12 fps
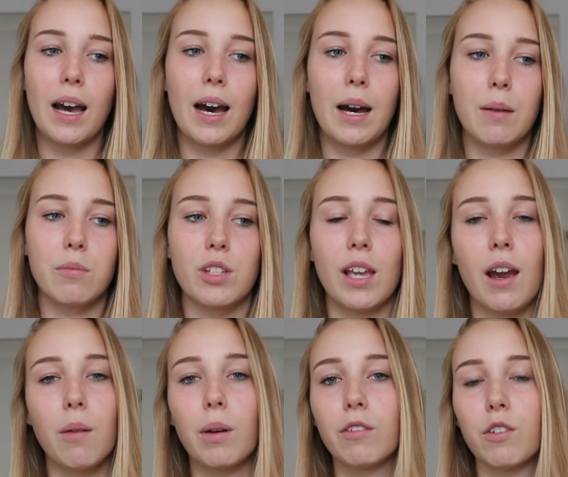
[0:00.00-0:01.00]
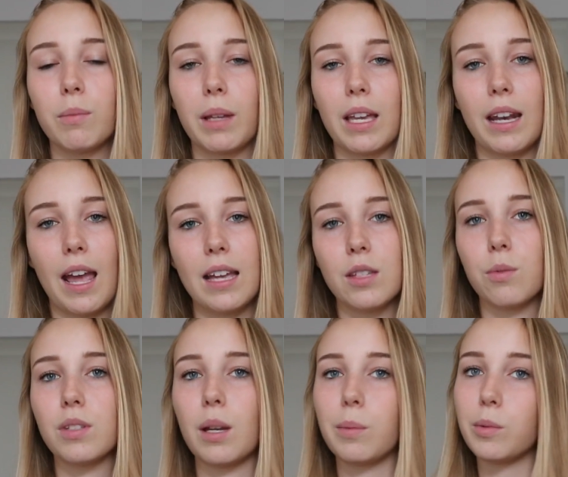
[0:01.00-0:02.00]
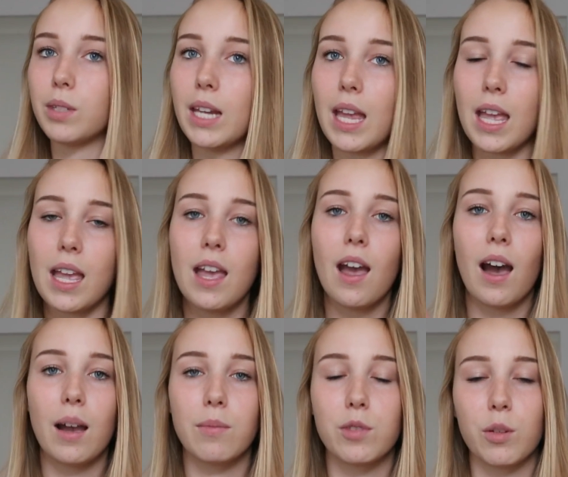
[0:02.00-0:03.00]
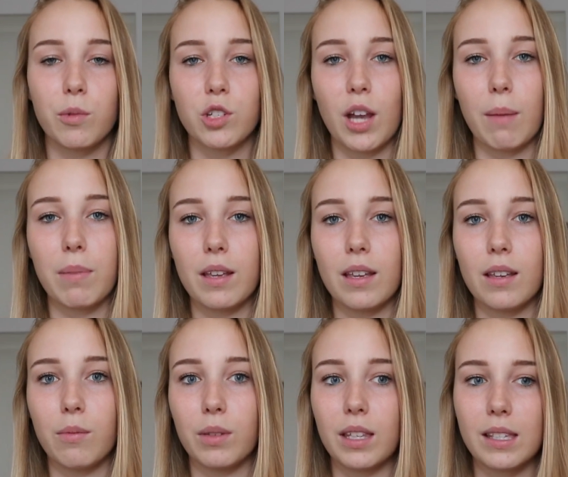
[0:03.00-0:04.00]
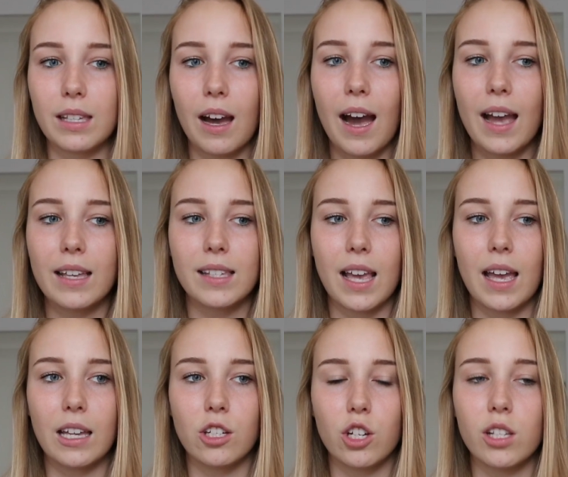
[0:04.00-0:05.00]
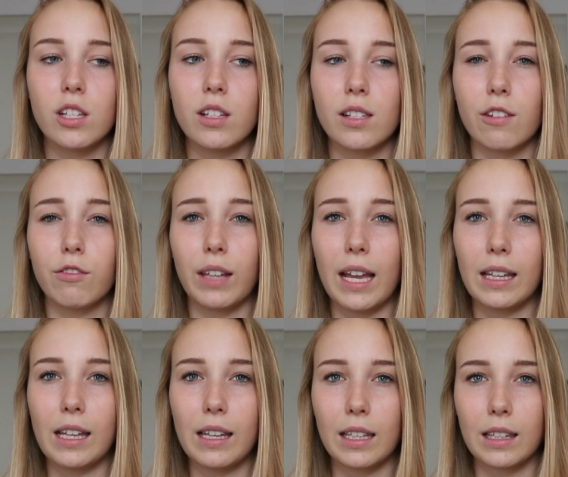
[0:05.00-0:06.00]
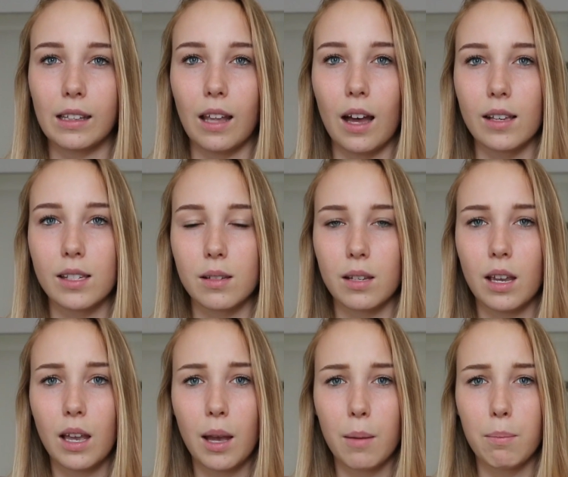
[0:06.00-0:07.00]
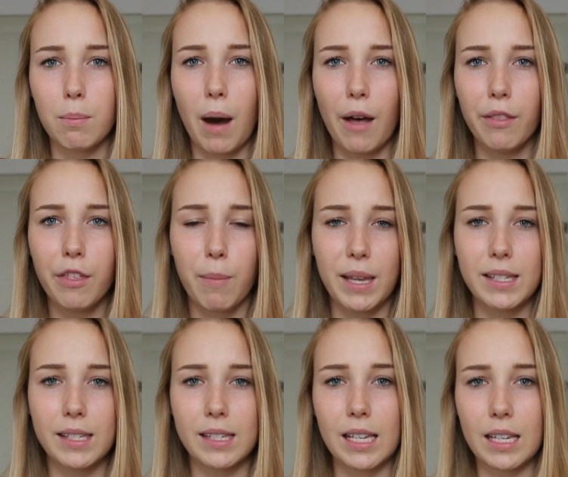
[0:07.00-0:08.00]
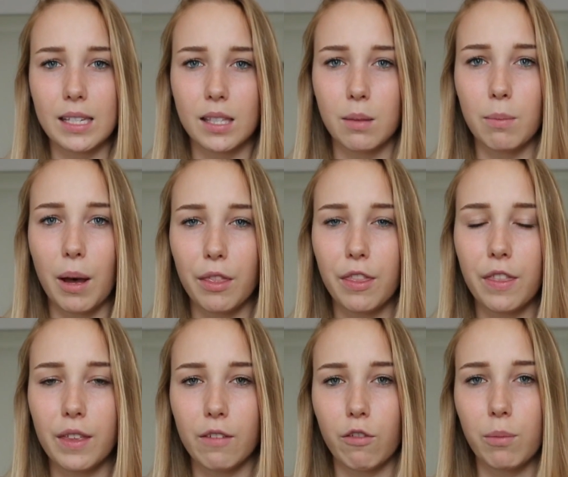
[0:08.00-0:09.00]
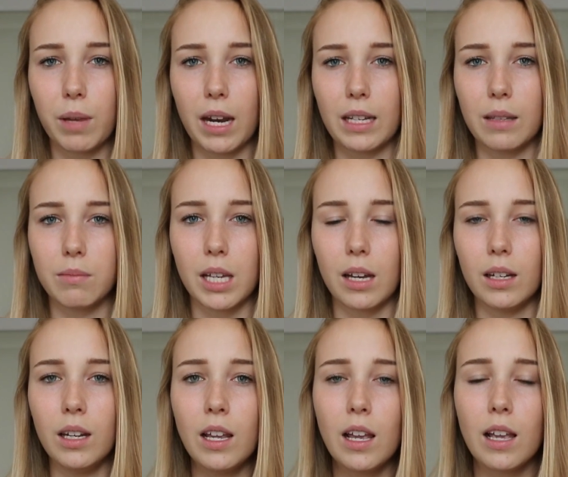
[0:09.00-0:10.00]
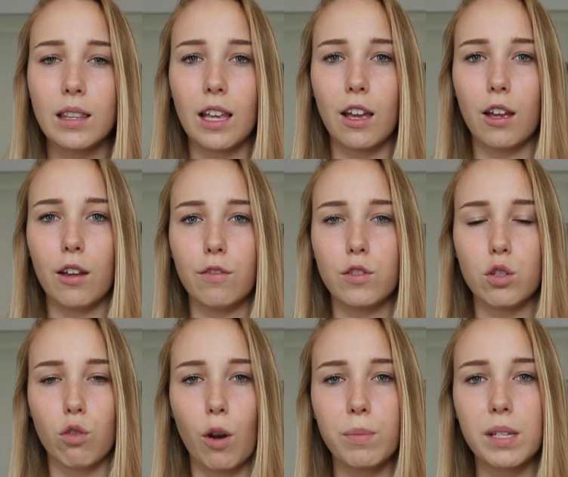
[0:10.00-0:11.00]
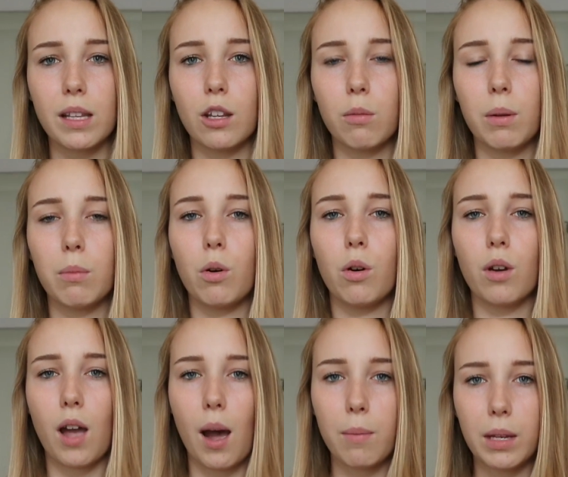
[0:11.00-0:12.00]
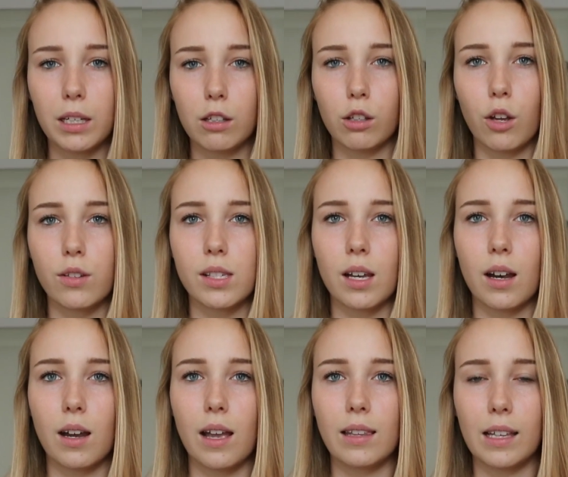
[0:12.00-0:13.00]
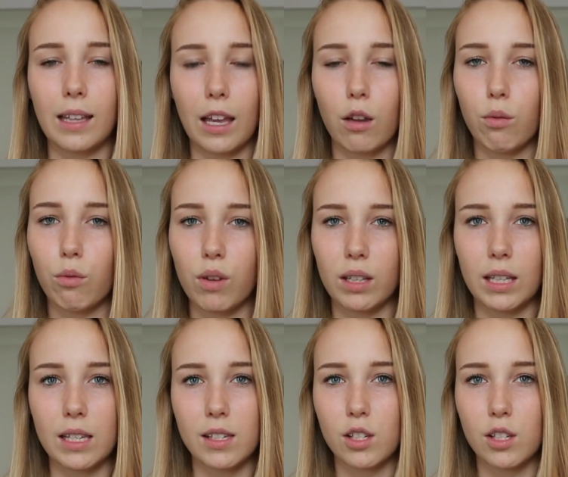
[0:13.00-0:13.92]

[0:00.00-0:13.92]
So yeah, I went from like an A to a double D. I'm so much happy with the size, and just as of lately, like the last month, my 6th month from getting them done, they've dropped a little bit more, come in closer, and they're like really